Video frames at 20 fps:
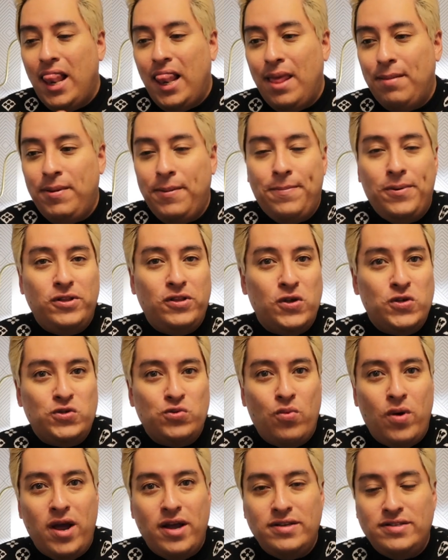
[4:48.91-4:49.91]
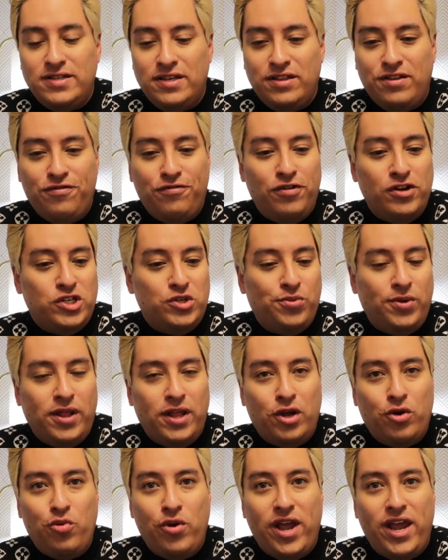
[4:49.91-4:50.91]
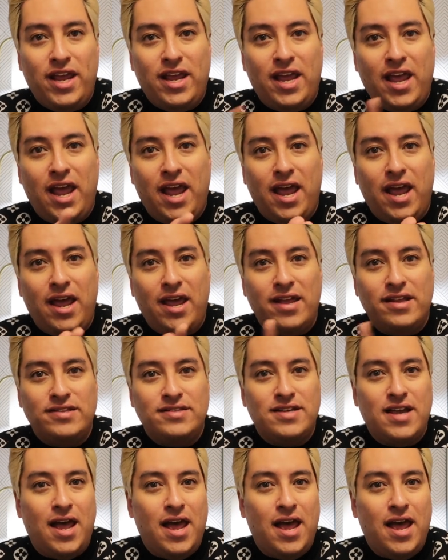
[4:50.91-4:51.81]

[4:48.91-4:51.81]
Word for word: let me put those wines in the fridge really quick and